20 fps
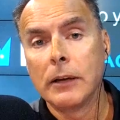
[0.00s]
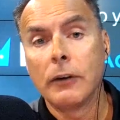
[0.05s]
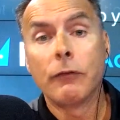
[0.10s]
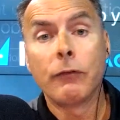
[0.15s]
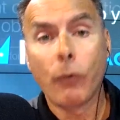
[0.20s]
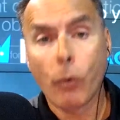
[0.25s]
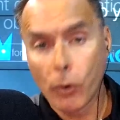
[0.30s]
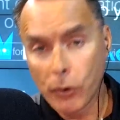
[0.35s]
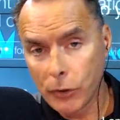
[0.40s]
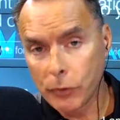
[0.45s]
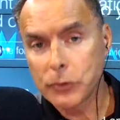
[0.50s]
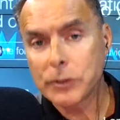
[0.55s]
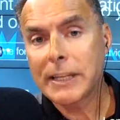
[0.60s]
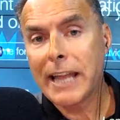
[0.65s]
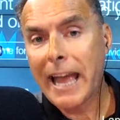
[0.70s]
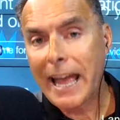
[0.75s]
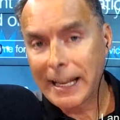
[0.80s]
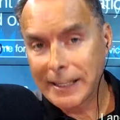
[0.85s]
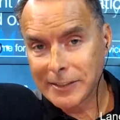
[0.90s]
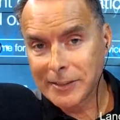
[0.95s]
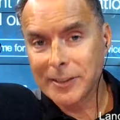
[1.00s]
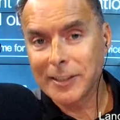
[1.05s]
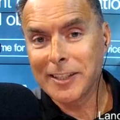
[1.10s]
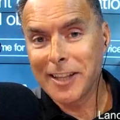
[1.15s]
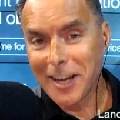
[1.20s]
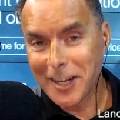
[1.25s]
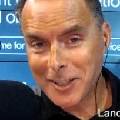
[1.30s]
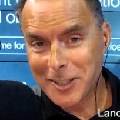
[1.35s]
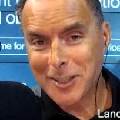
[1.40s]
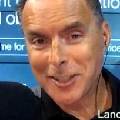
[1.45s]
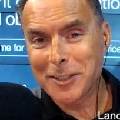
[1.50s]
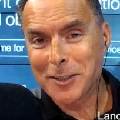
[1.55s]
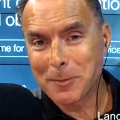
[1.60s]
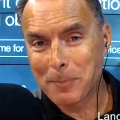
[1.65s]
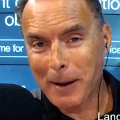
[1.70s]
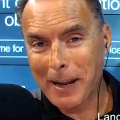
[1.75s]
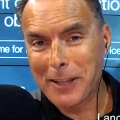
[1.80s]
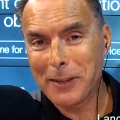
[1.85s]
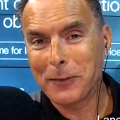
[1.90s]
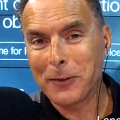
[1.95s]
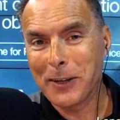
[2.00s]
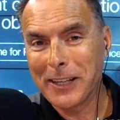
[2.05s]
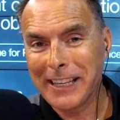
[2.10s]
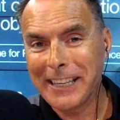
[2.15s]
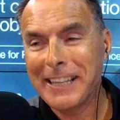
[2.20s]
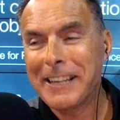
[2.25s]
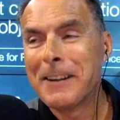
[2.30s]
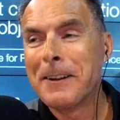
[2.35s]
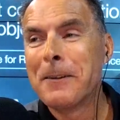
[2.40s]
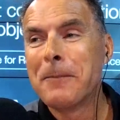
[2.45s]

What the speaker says: for those tax deductions, by the way.